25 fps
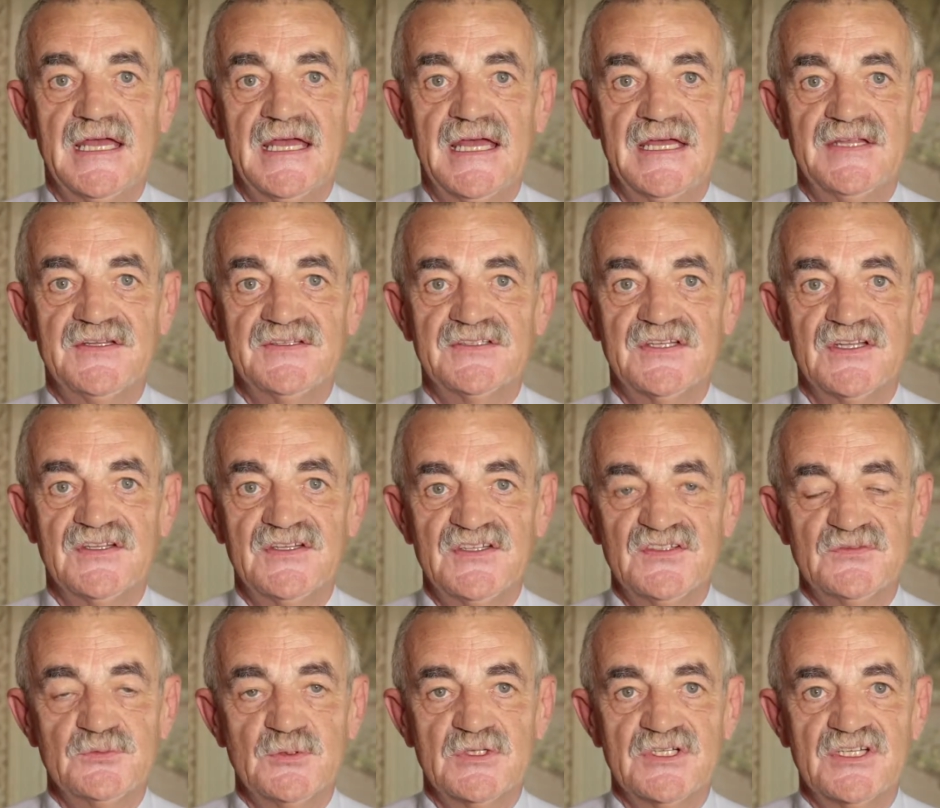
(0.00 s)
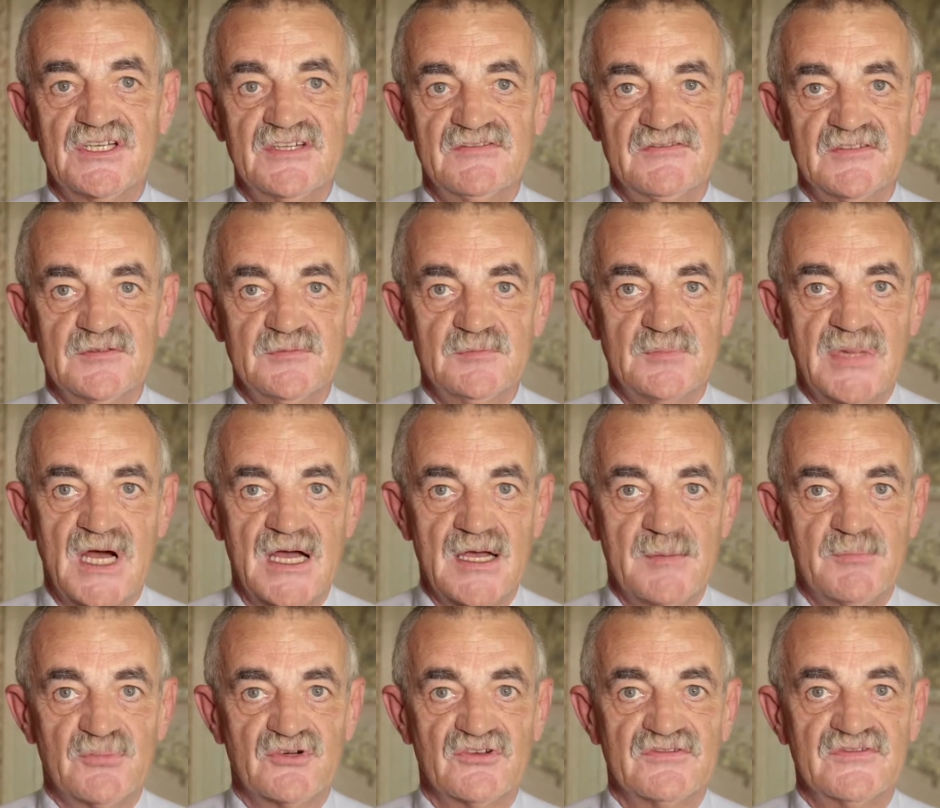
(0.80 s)
And uh, this was given
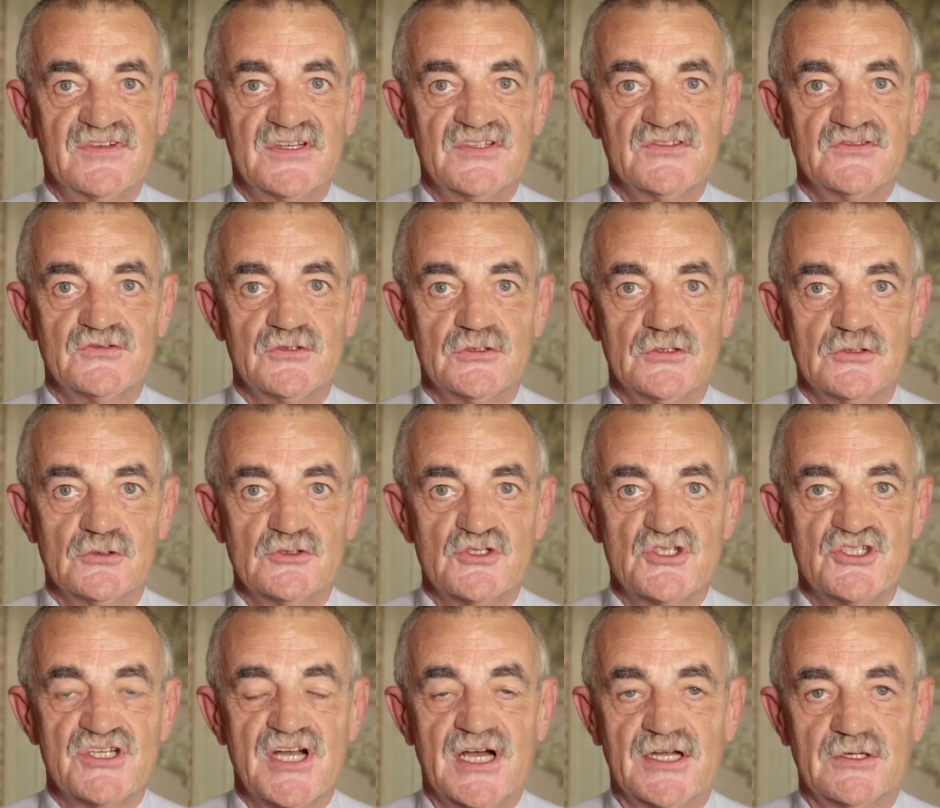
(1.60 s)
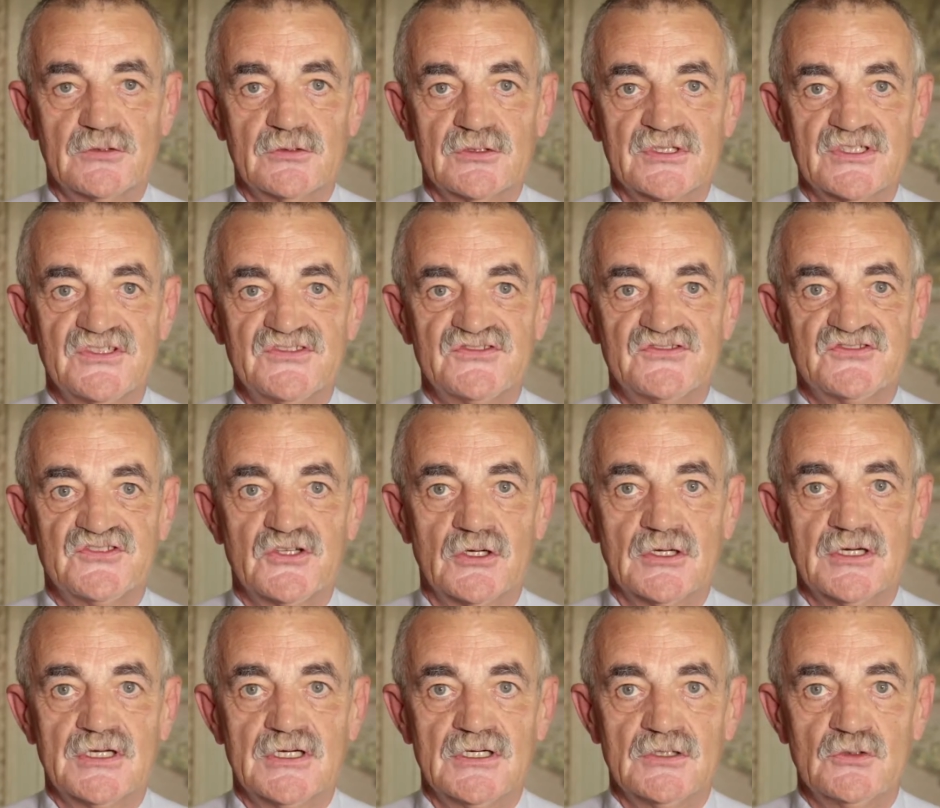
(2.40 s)
by Professor Luciano
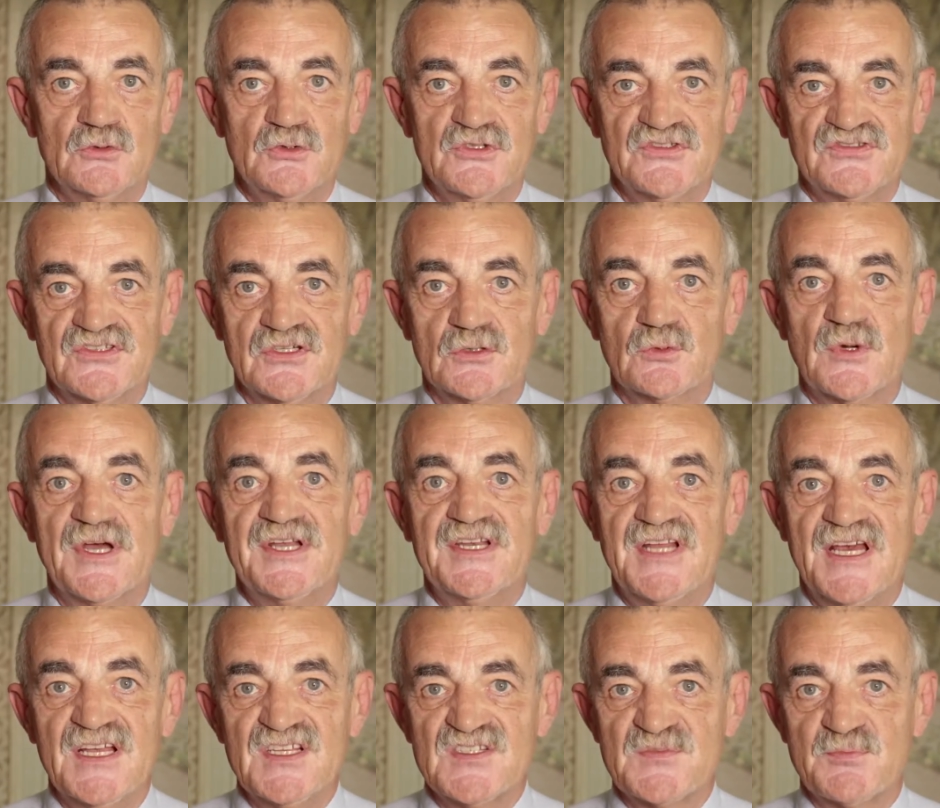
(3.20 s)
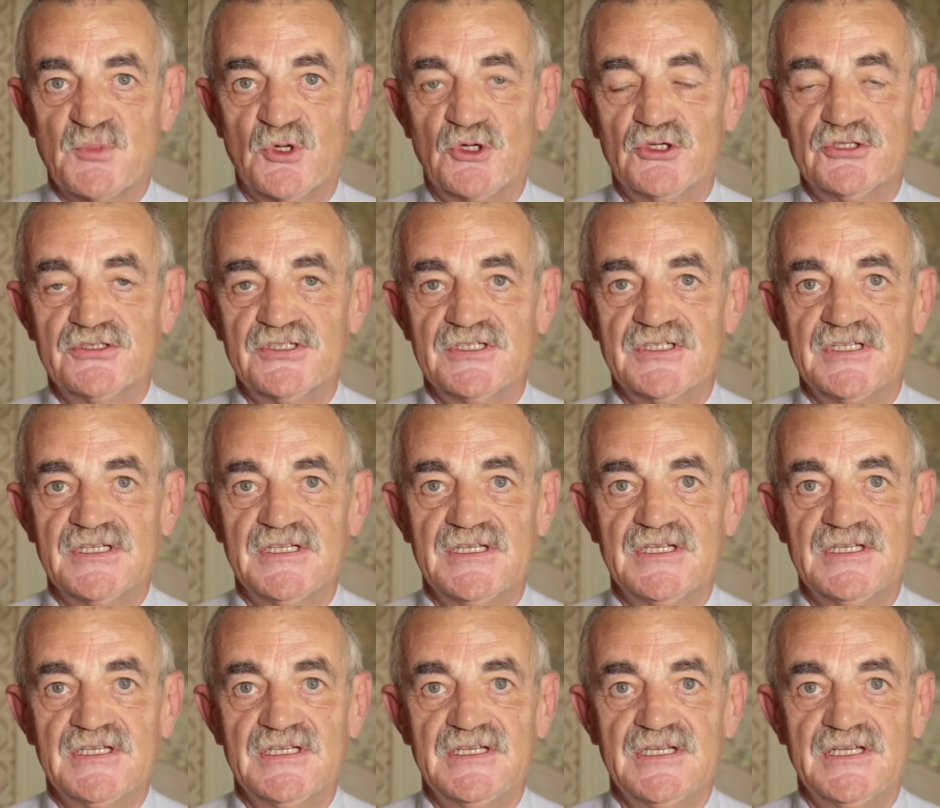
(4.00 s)
Rezzolla, who is a great expert
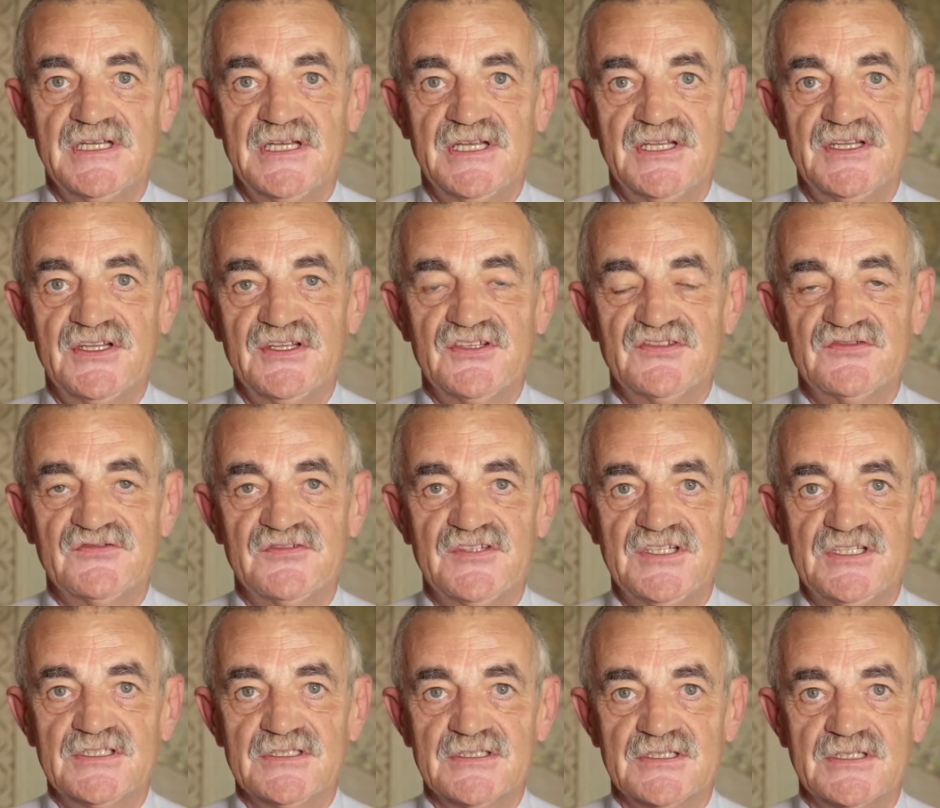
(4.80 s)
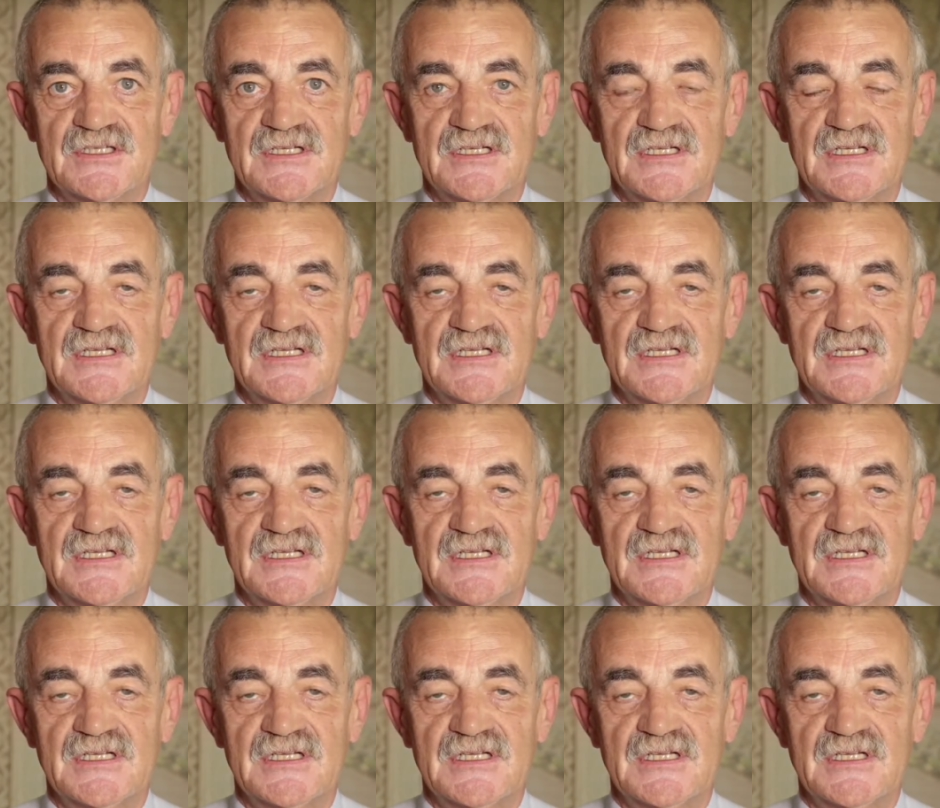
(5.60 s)
in this field.